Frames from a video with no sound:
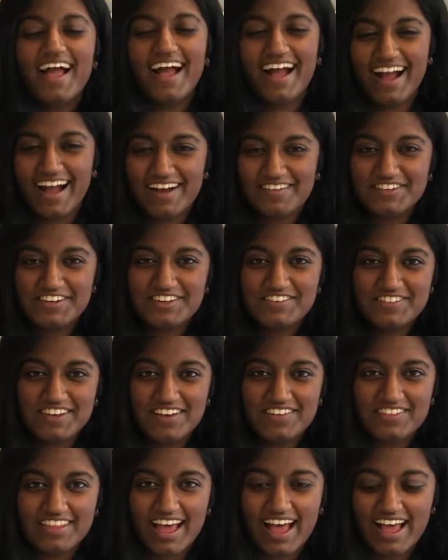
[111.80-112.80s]
After you've
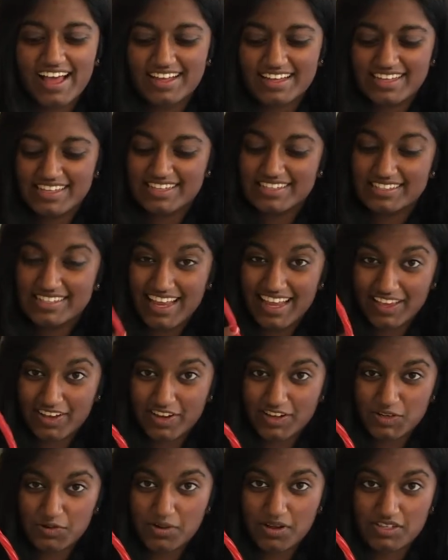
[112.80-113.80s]
done that, take
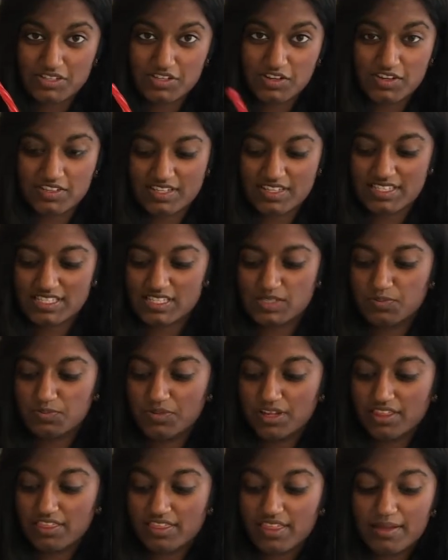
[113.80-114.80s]
your Twizzlers and
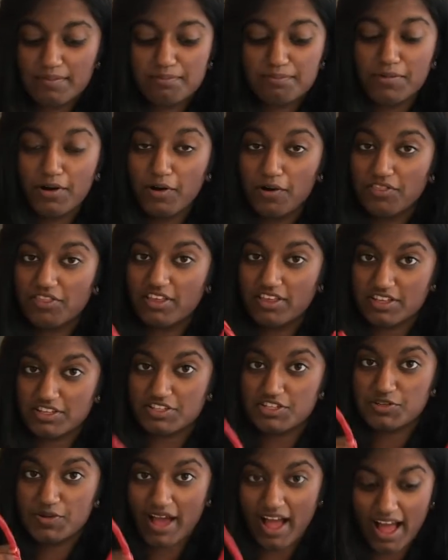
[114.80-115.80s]
split them both
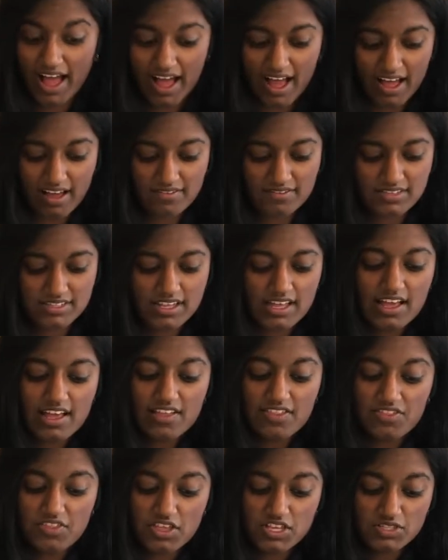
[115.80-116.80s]
into halves.
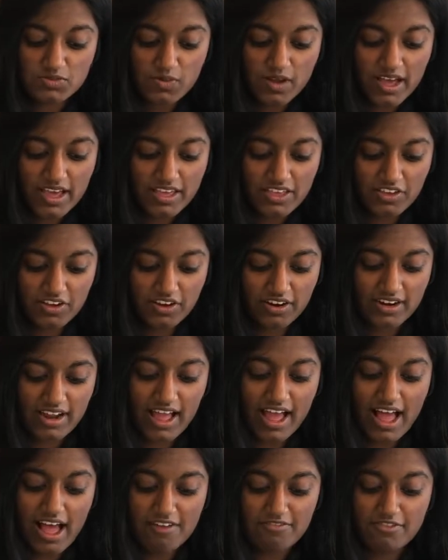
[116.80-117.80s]
This way, you're going to
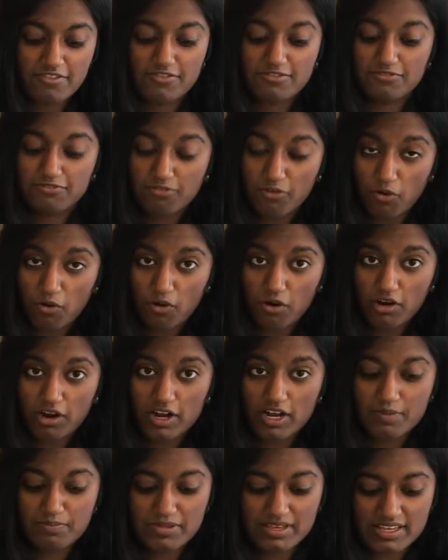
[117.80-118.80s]
have
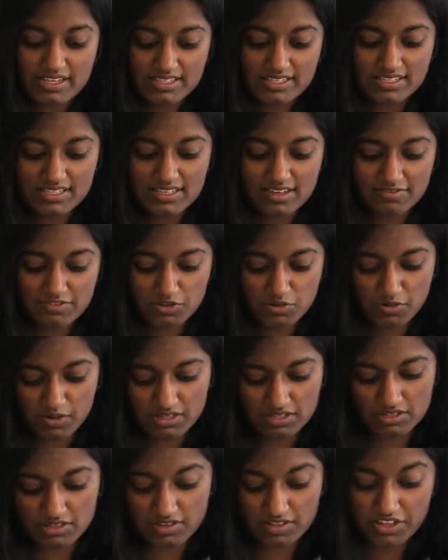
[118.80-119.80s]
4 pieces of
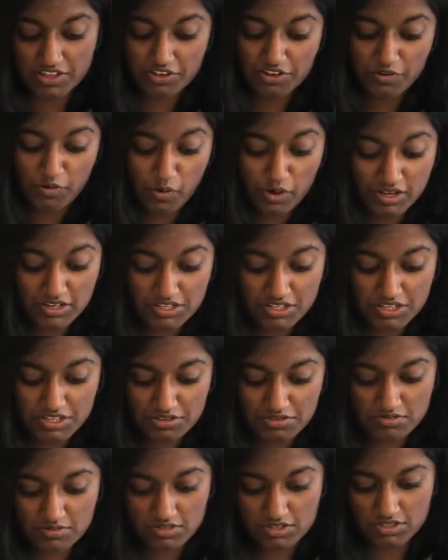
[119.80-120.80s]
Twizzler that you're going to
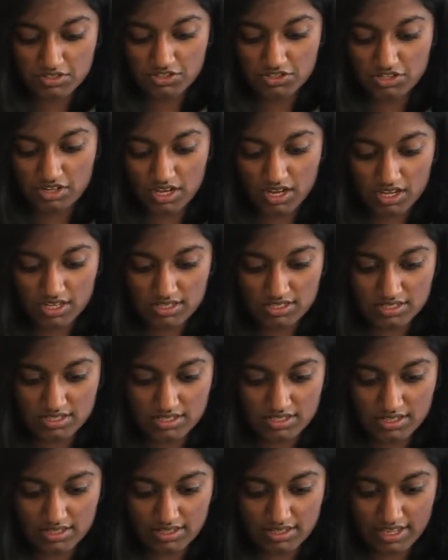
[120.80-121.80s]
use,
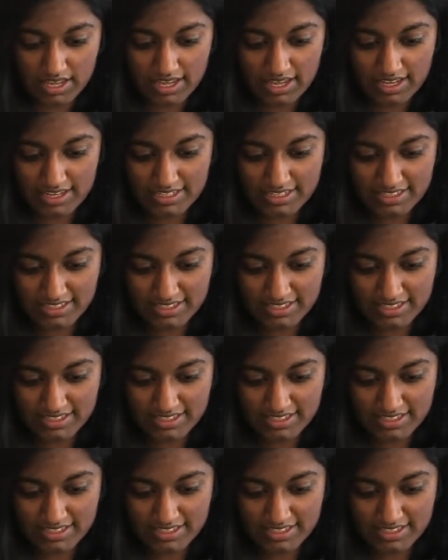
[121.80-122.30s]
just like